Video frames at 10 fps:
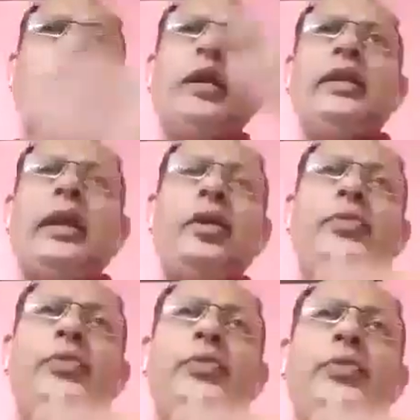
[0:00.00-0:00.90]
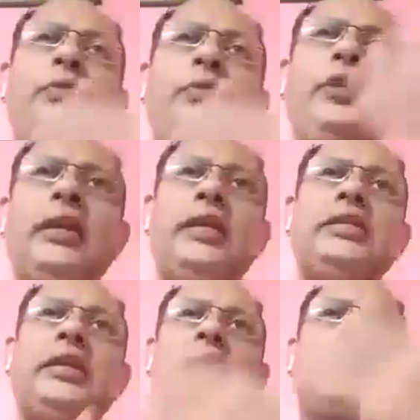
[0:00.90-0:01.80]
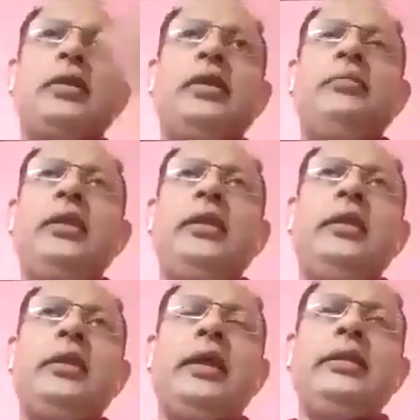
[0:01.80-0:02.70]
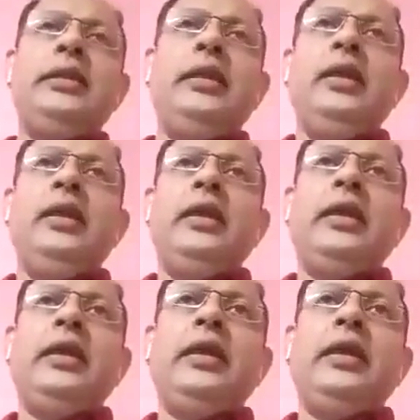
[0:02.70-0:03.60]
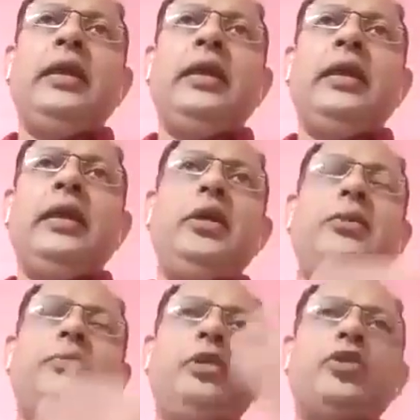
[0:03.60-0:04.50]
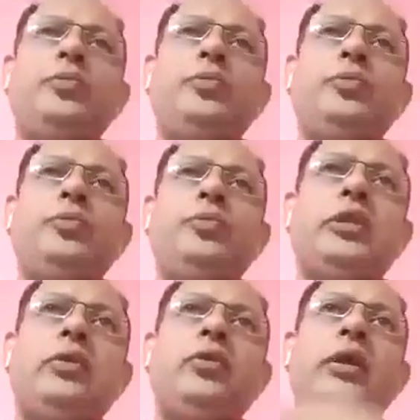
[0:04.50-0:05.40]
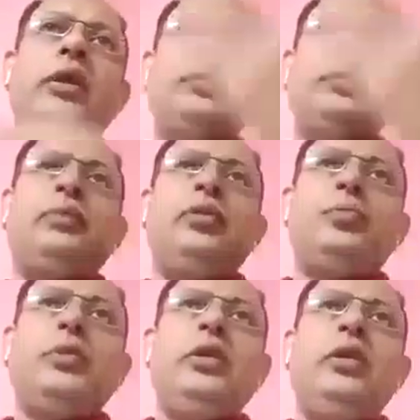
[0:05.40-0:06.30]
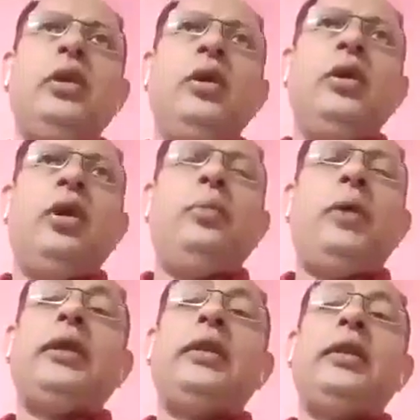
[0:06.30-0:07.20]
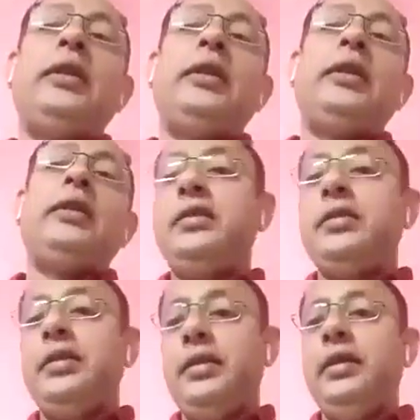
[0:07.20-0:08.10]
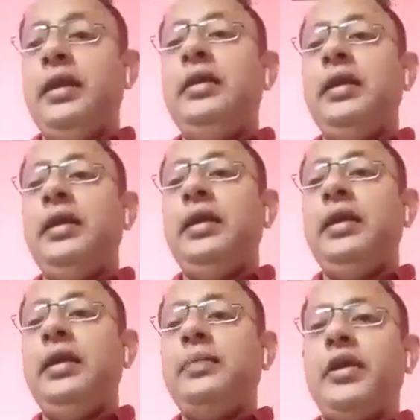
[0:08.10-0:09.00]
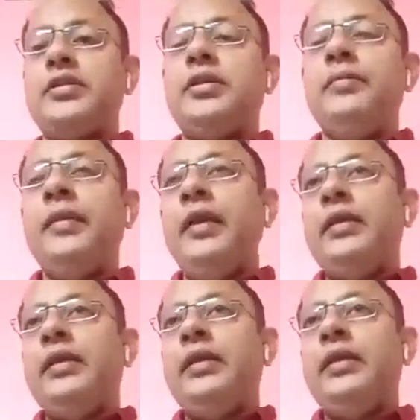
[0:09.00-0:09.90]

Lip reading: Indian yoga, Indian Ayurveda, Indian culture, Indian Gandhian philosophy, the philosophy of Rabindranath Tagore, and the philosophy of other great Indian personalities.